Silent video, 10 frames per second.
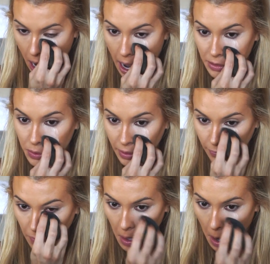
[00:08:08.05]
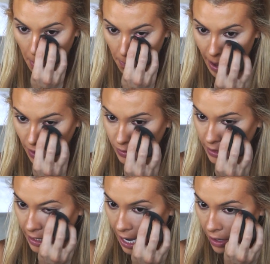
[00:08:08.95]
and sort of
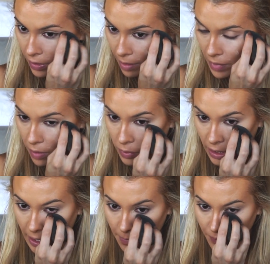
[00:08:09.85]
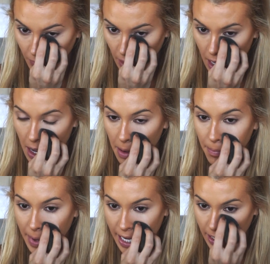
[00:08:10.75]
pounce it out. I'm not really
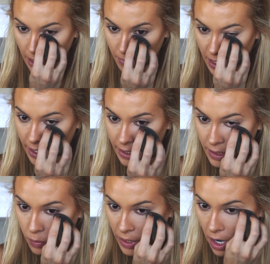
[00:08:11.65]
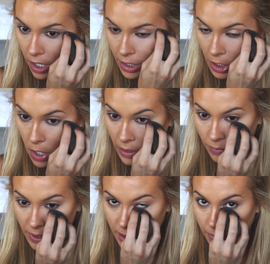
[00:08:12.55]
baking because we are gonna go
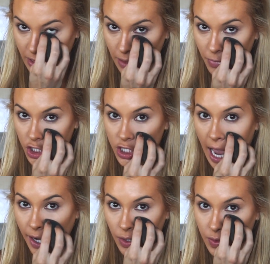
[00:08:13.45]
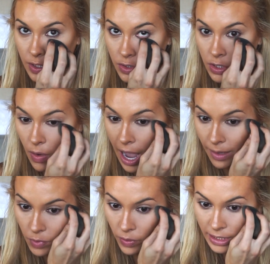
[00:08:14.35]
in with some deeper shadows, so
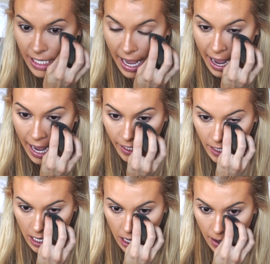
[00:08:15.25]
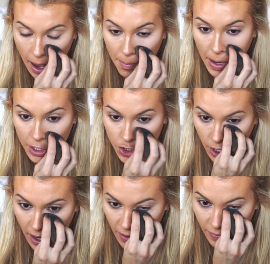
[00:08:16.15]
I'm going to add a
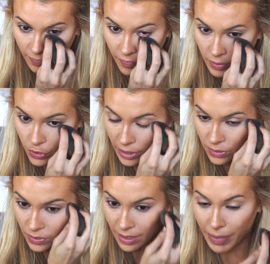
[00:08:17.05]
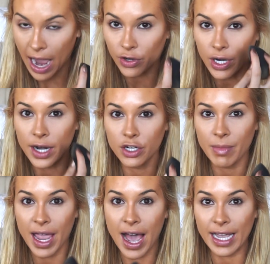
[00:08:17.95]
bunch of translucent powder under
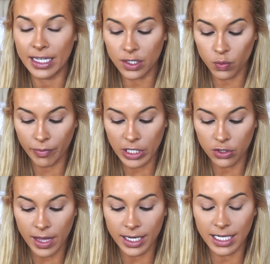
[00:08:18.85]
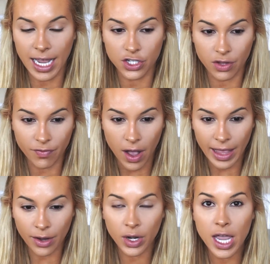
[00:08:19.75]
my eyes when we do that to catch the
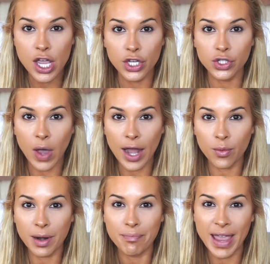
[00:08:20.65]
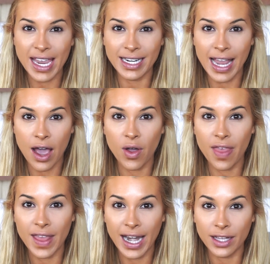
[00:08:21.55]
fallout. So I don't wanna bake now
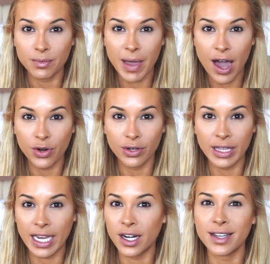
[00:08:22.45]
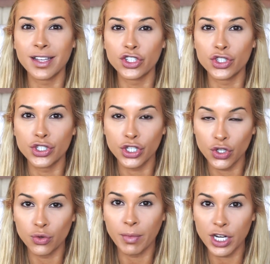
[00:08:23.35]
and then add powder later, because that's just
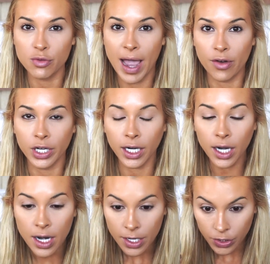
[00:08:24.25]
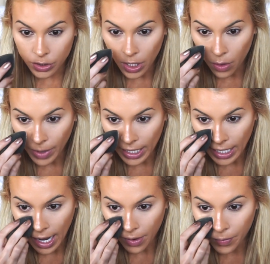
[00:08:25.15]
too much powder. So right
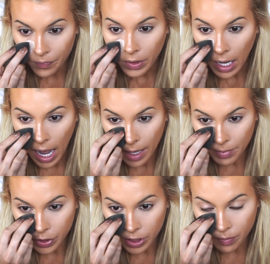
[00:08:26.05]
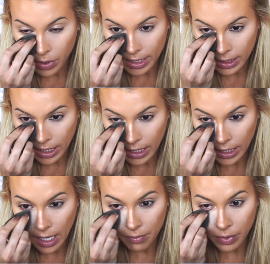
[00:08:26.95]
now, I'm just pressing it
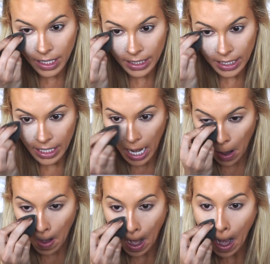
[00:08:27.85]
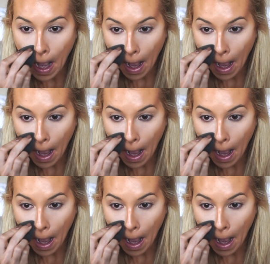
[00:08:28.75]
in and blending it out.